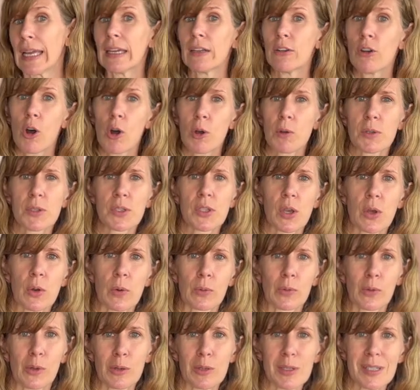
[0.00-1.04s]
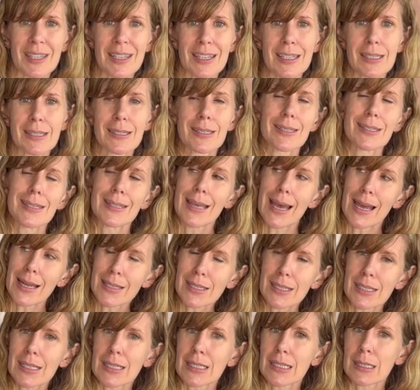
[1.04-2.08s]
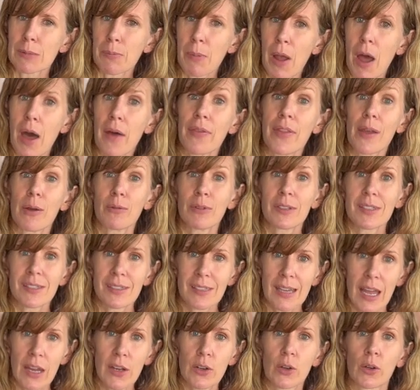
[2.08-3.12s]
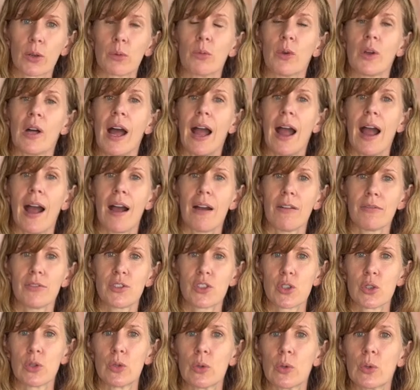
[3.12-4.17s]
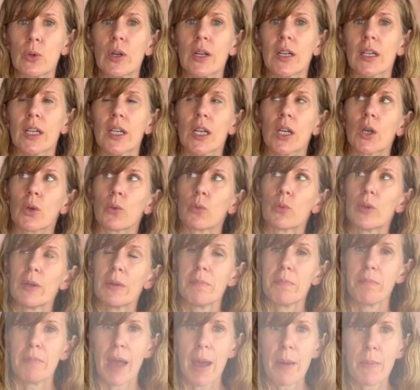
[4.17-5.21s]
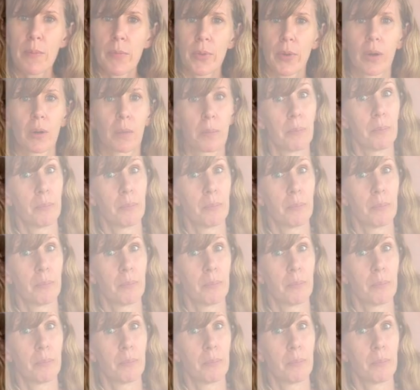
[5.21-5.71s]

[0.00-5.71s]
And also there's this, that's a spot that was tender, and we'll have to remember,